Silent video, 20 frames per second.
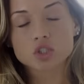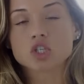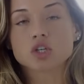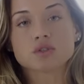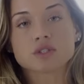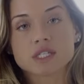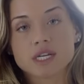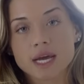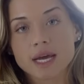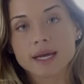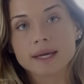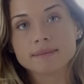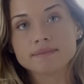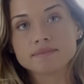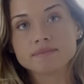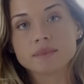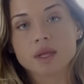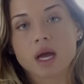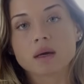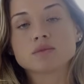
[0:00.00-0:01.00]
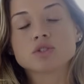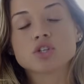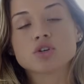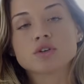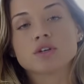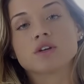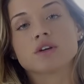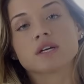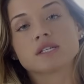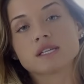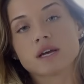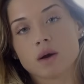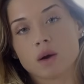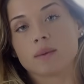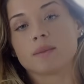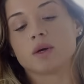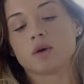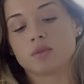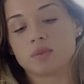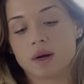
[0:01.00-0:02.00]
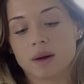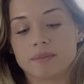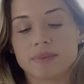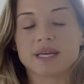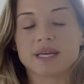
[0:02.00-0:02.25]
So today, I'm showing you guys how I meal prep